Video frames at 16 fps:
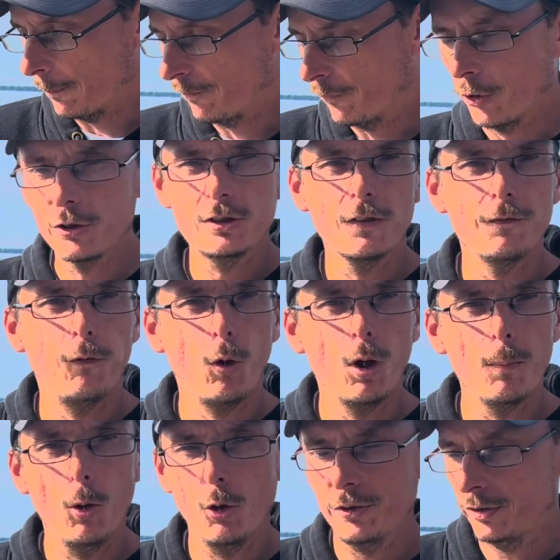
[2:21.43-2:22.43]
First and
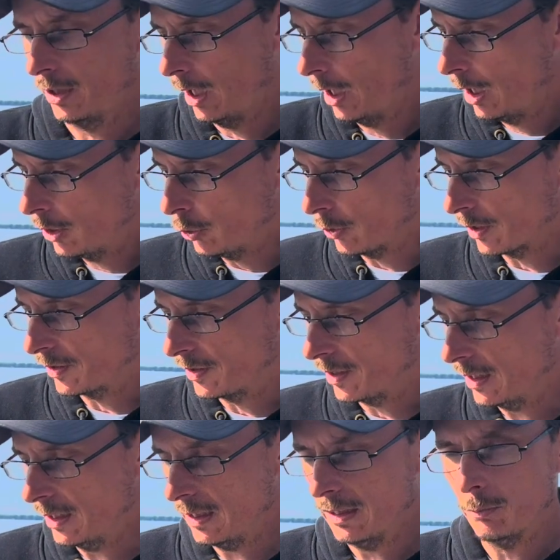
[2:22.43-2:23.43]
foremost, you can
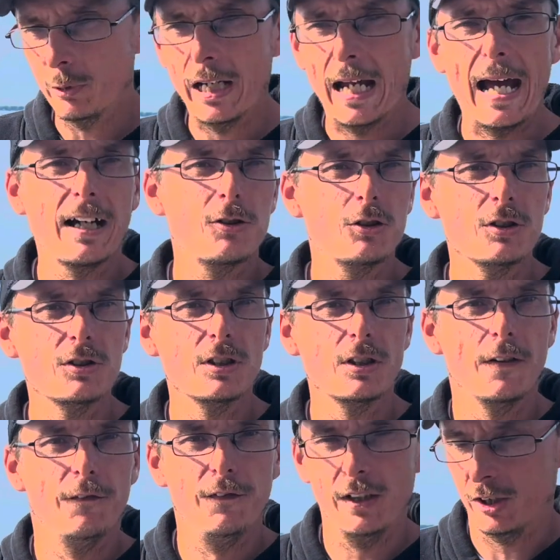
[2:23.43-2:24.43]
see the reactions of
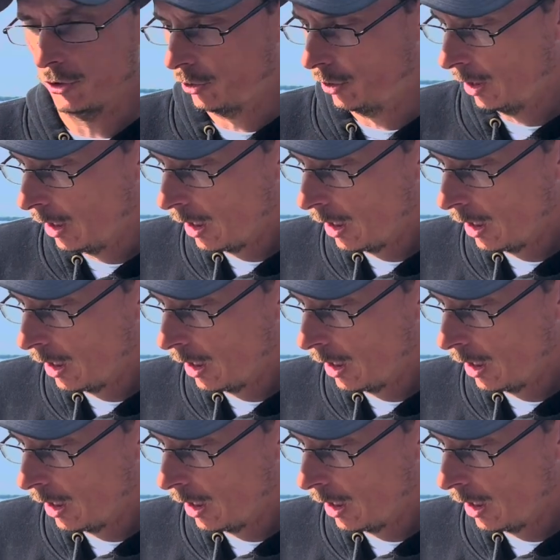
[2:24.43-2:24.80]
the fish.